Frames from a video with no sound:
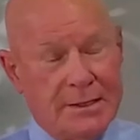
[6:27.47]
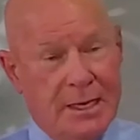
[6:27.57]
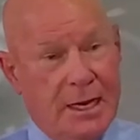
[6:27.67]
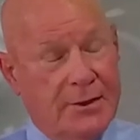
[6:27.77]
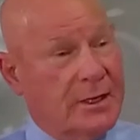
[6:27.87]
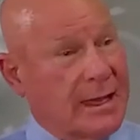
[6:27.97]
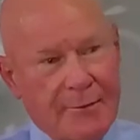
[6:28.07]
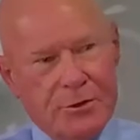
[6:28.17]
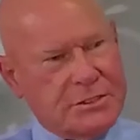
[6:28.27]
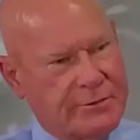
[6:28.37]
The
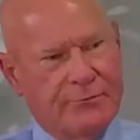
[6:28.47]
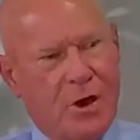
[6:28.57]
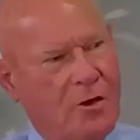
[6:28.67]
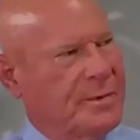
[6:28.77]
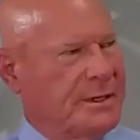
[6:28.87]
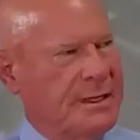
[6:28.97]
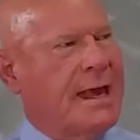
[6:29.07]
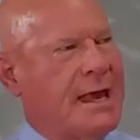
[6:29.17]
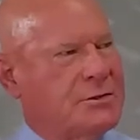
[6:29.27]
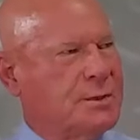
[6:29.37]
levels of involvement and
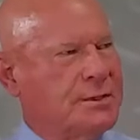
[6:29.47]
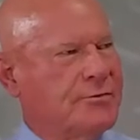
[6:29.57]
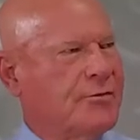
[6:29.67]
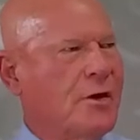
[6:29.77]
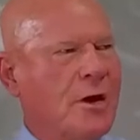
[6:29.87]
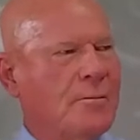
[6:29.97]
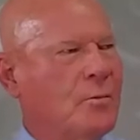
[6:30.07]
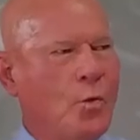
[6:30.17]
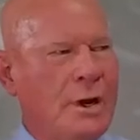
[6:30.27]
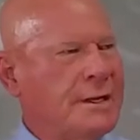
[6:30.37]
engagement
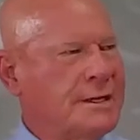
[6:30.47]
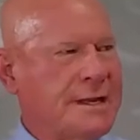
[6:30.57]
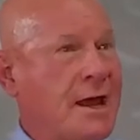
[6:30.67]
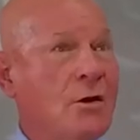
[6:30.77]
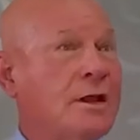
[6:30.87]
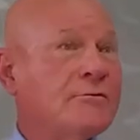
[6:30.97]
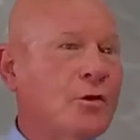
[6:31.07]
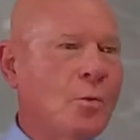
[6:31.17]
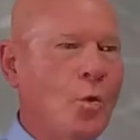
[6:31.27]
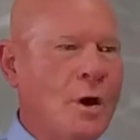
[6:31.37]
from one end of town and
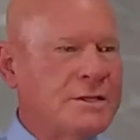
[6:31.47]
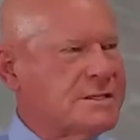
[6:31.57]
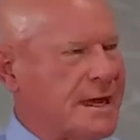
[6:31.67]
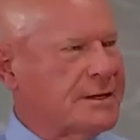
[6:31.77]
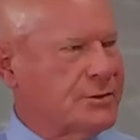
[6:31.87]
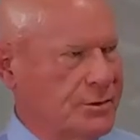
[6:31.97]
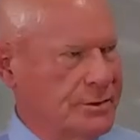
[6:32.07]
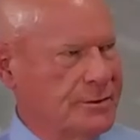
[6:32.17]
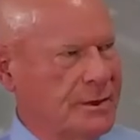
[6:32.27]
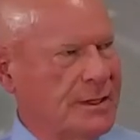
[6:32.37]
from one
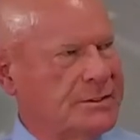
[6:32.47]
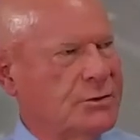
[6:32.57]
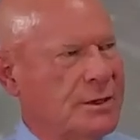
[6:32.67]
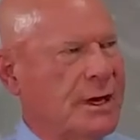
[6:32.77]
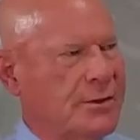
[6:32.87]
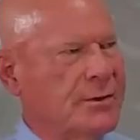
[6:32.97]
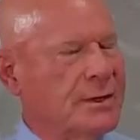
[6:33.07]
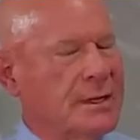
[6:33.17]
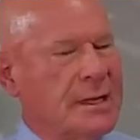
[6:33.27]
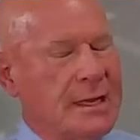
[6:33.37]
sector to another.
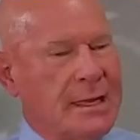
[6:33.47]
Mm-hmm.